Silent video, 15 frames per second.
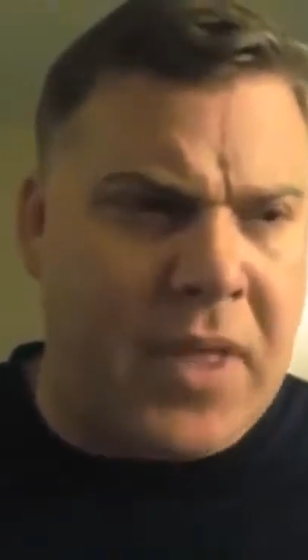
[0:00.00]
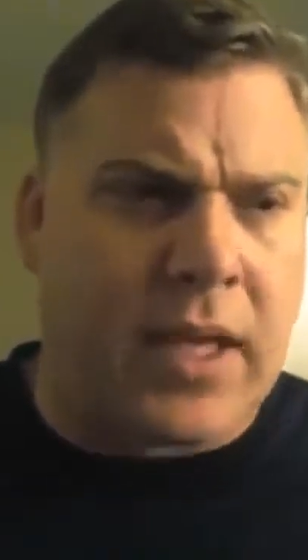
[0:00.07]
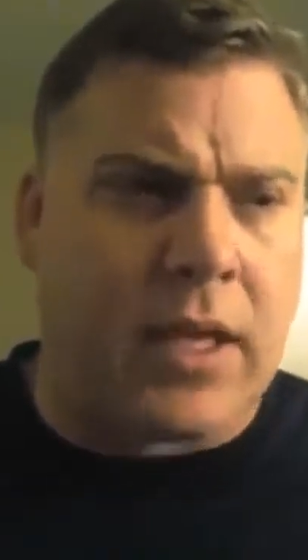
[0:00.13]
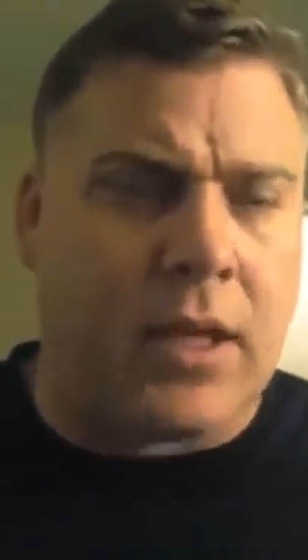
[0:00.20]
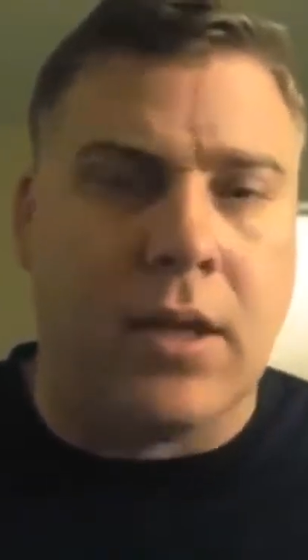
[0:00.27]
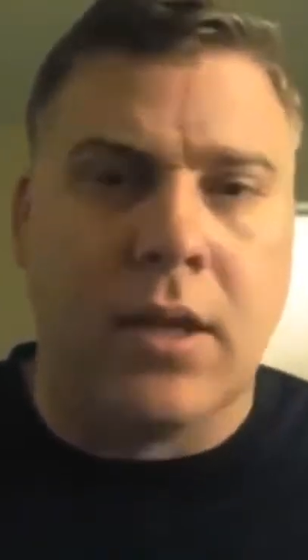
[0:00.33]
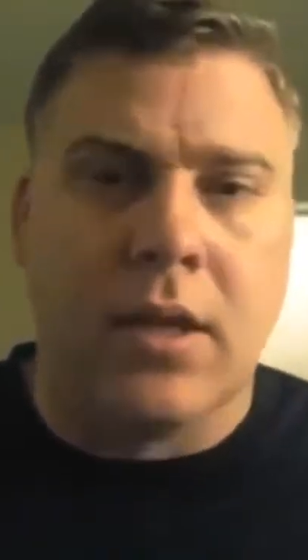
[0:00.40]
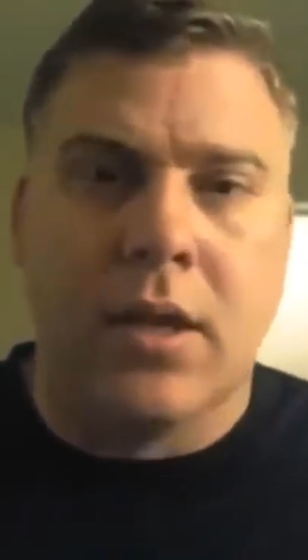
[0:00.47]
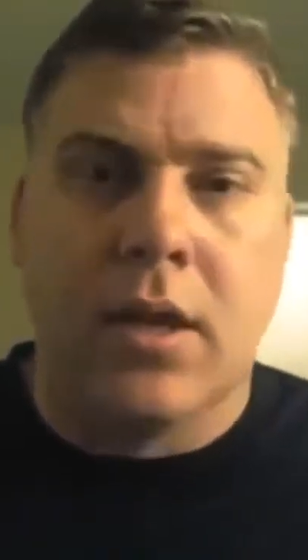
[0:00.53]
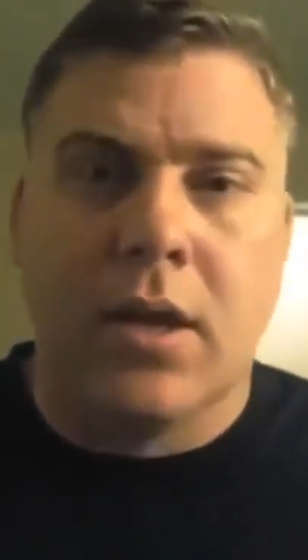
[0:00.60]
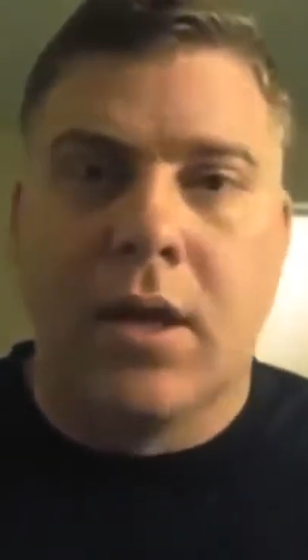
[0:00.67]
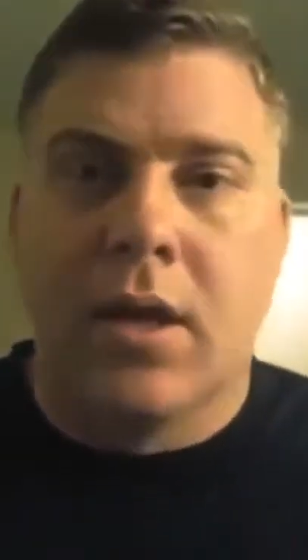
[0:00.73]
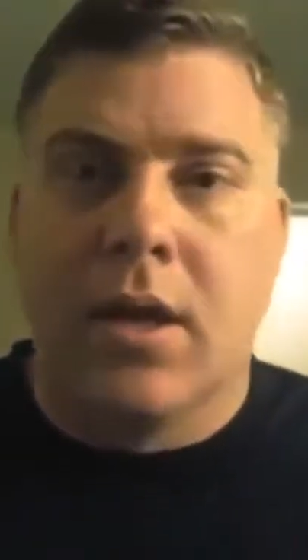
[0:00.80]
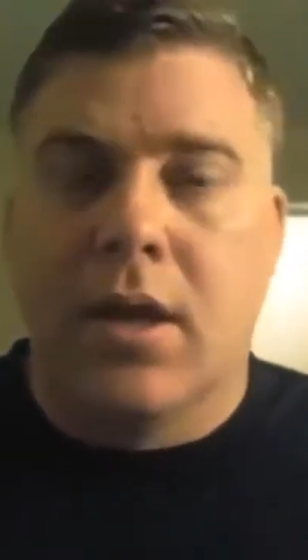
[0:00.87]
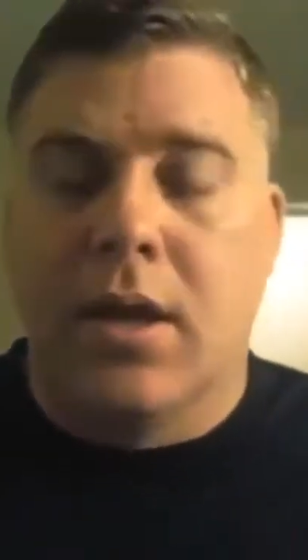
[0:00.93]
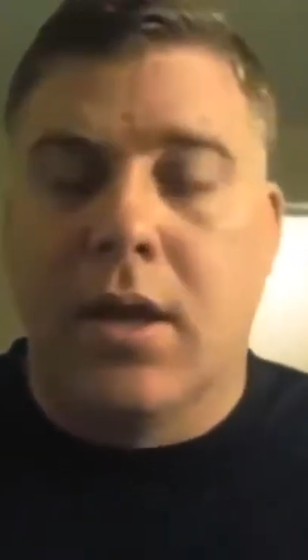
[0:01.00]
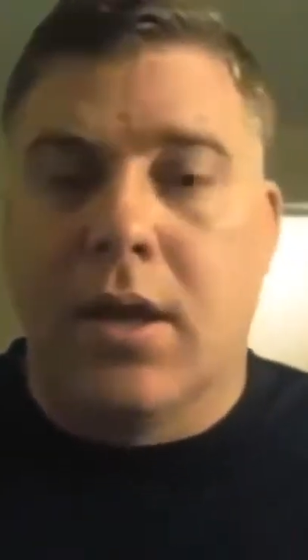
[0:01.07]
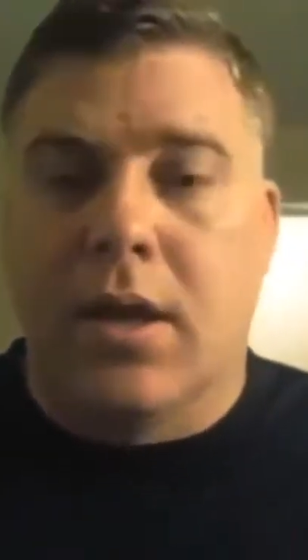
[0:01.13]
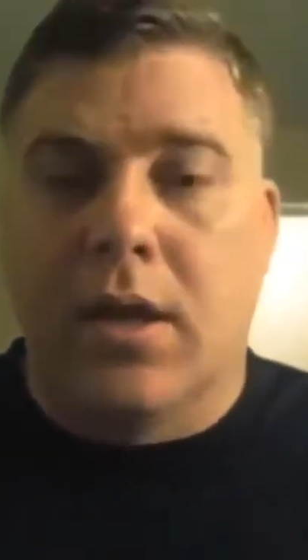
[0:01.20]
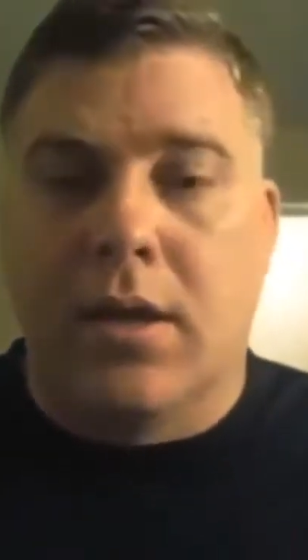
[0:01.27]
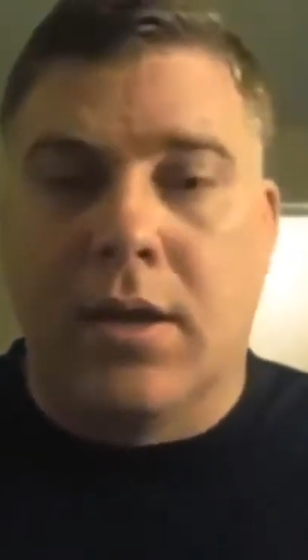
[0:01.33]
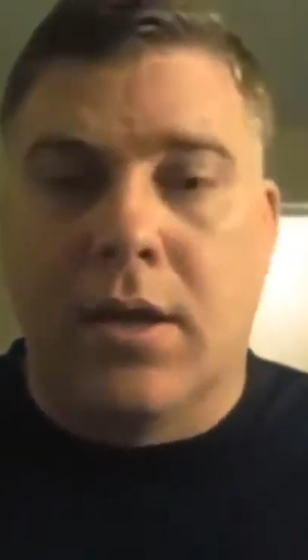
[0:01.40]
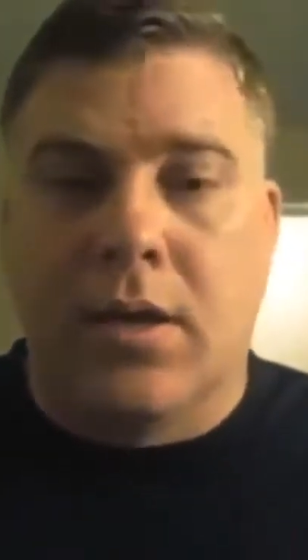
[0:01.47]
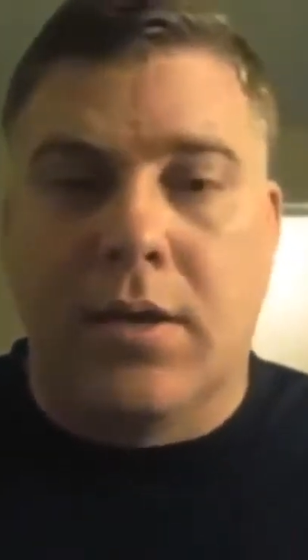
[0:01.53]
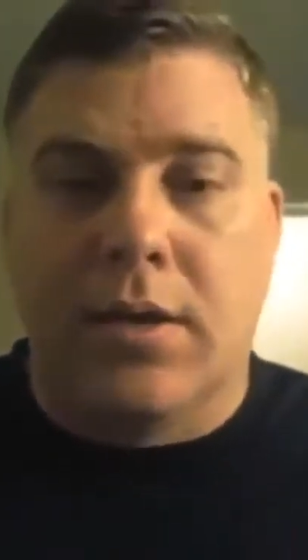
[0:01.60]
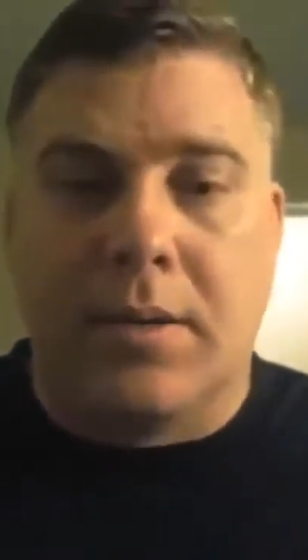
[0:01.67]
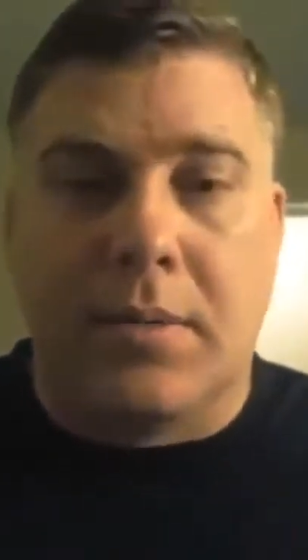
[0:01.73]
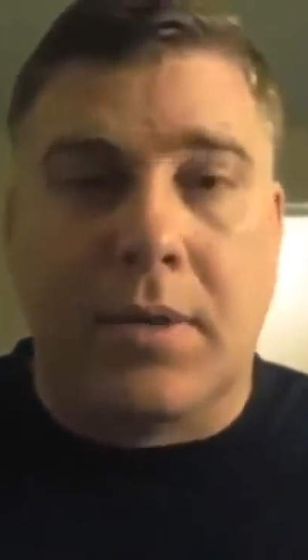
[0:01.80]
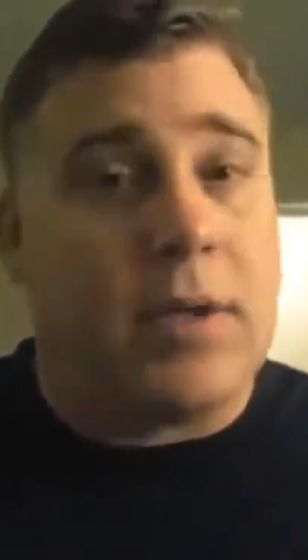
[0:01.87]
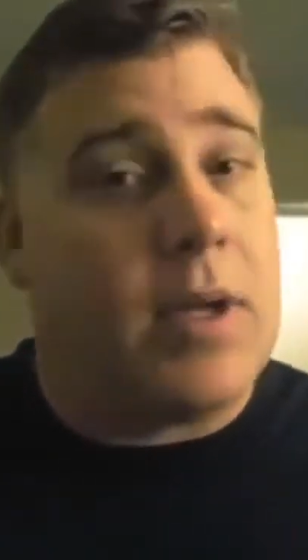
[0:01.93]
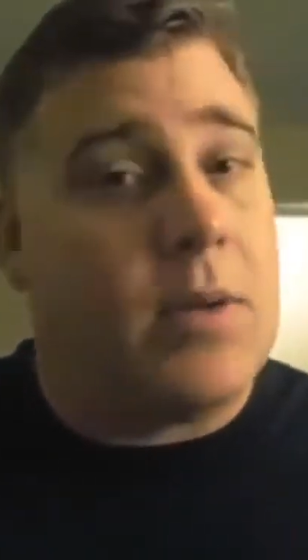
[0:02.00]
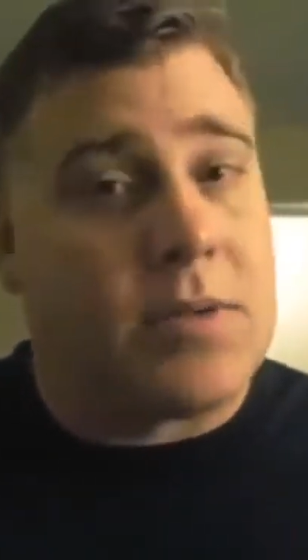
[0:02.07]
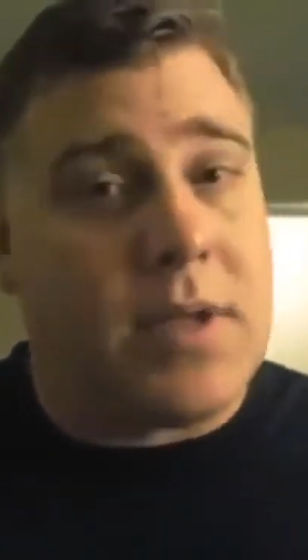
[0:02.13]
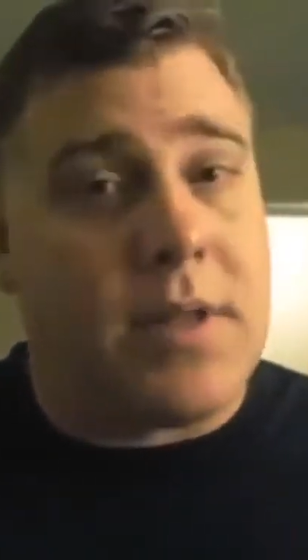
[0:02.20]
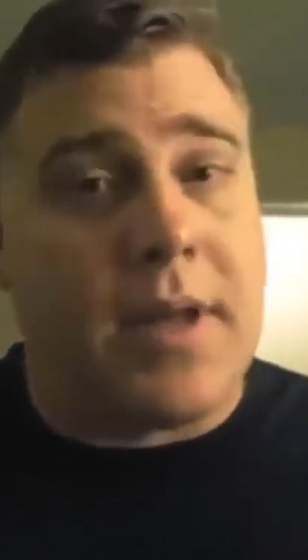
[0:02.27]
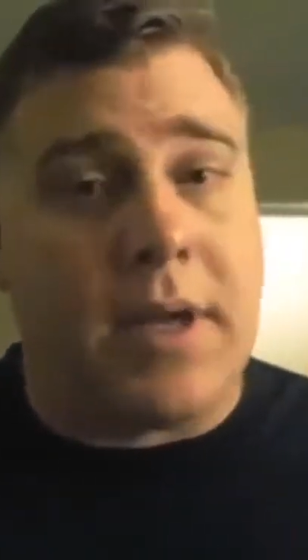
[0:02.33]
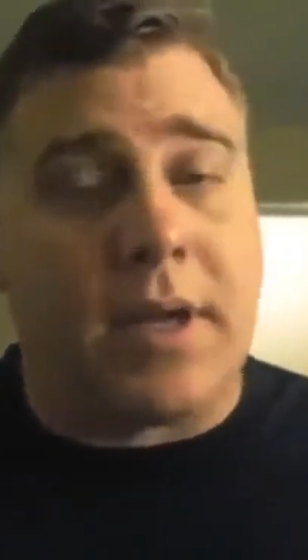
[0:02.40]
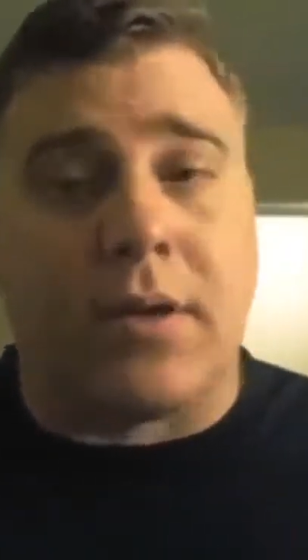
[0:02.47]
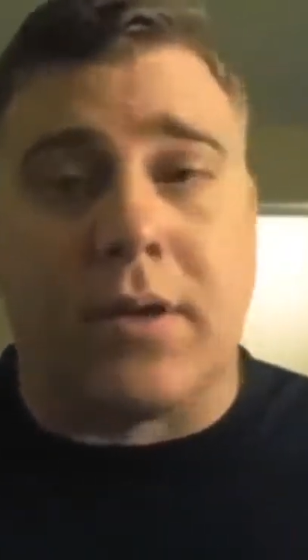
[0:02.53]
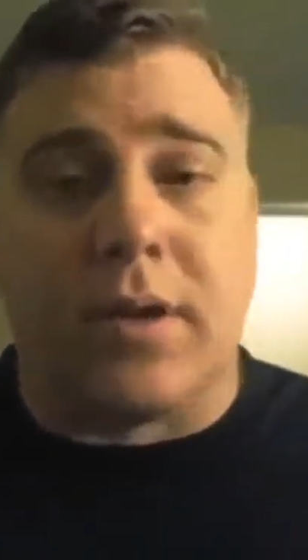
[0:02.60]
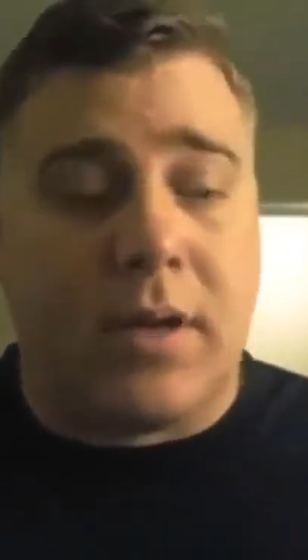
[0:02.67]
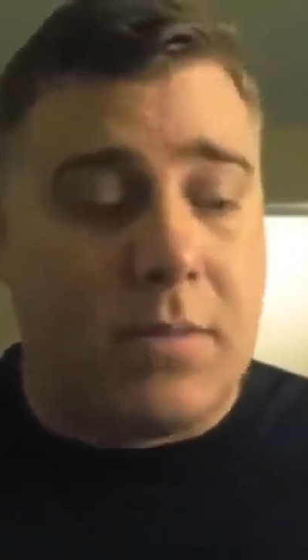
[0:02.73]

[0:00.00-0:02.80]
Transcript: thinking. I mean, he was the thinker.